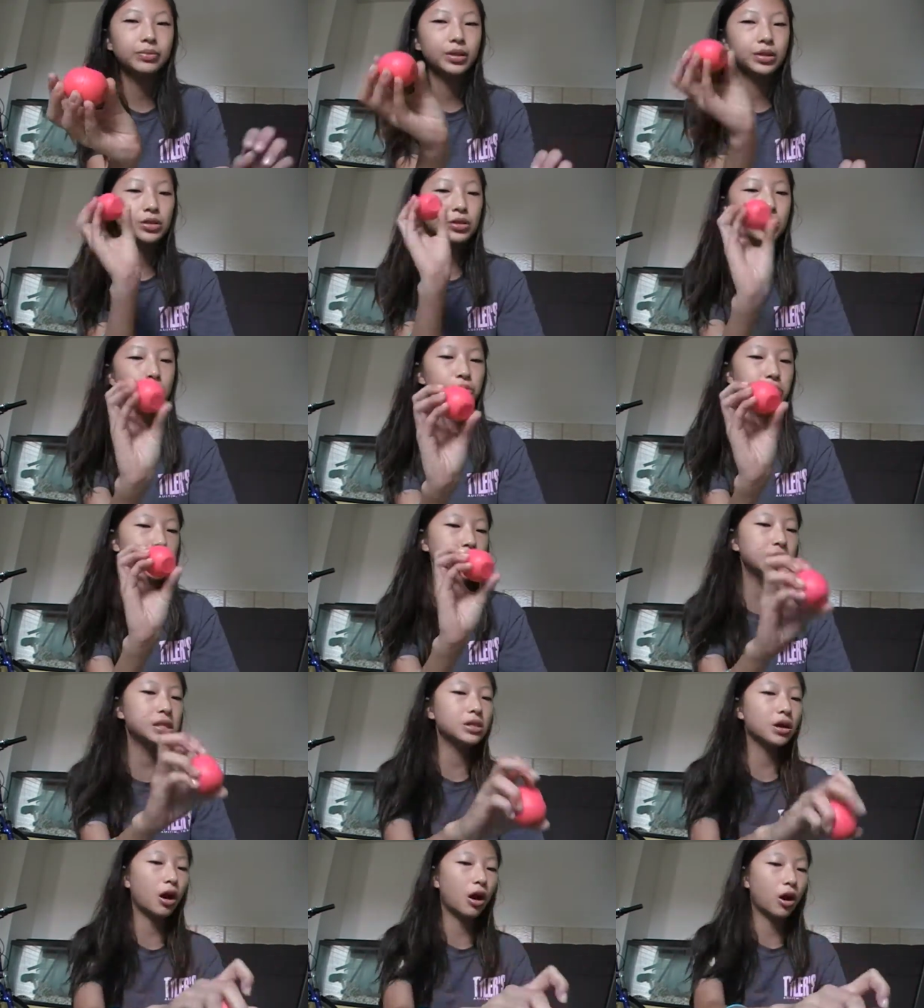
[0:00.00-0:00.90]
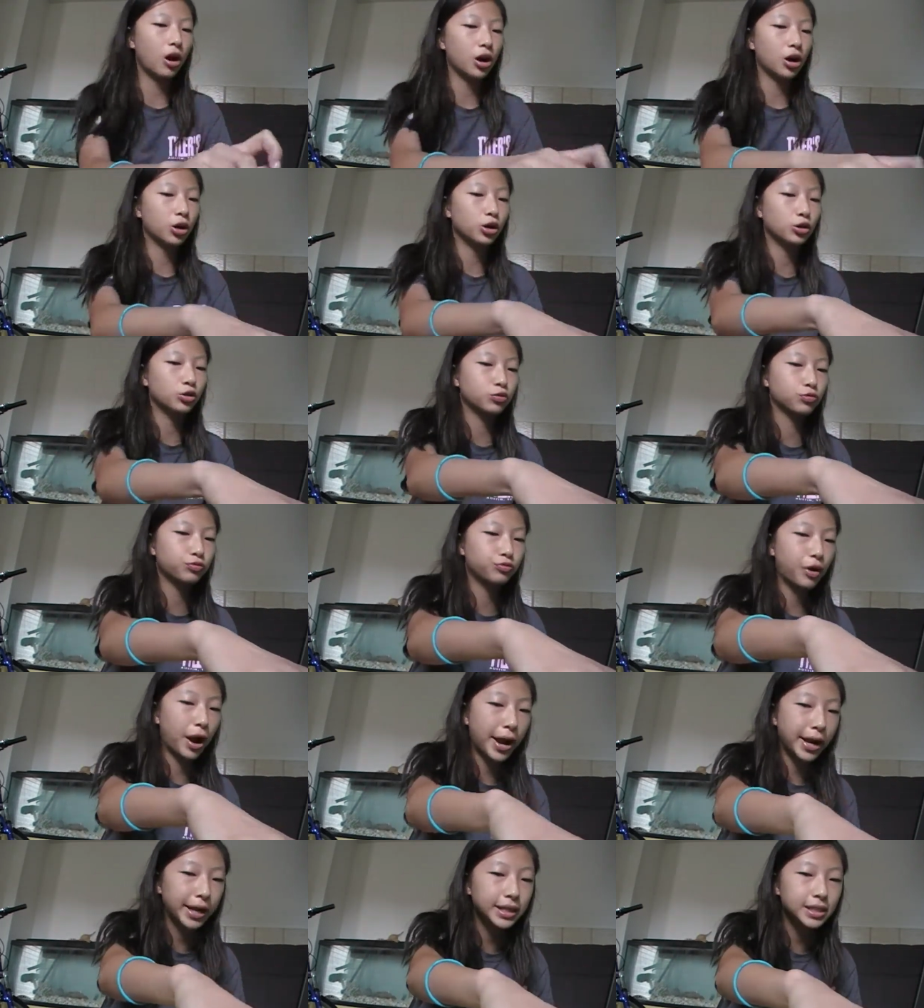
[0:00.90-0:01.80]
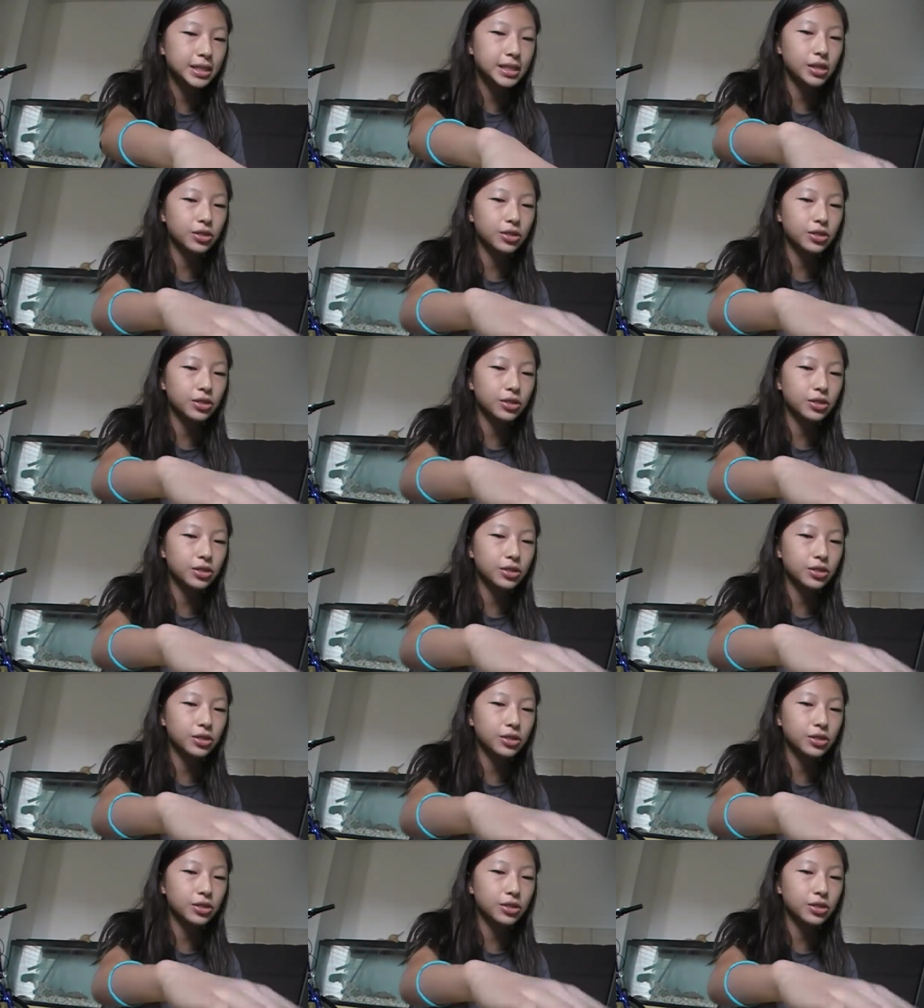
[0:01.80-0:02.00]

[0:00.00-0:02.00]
So these are great.